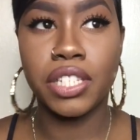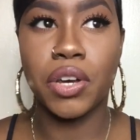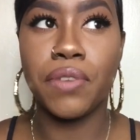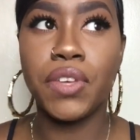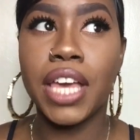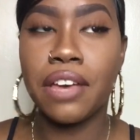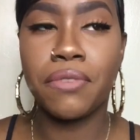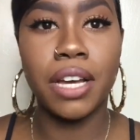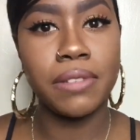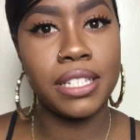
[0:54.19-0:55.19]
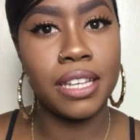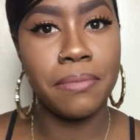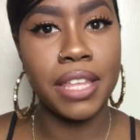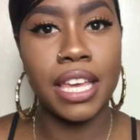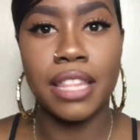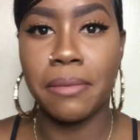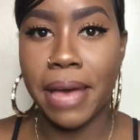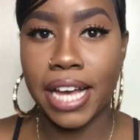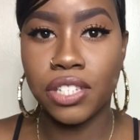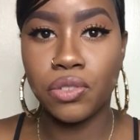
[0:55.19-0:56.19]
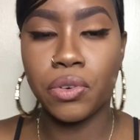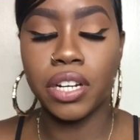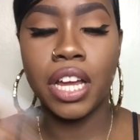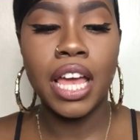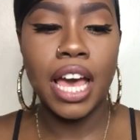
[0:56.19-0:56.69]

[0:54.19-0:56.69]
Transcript: So if you can't find something in the MAC store,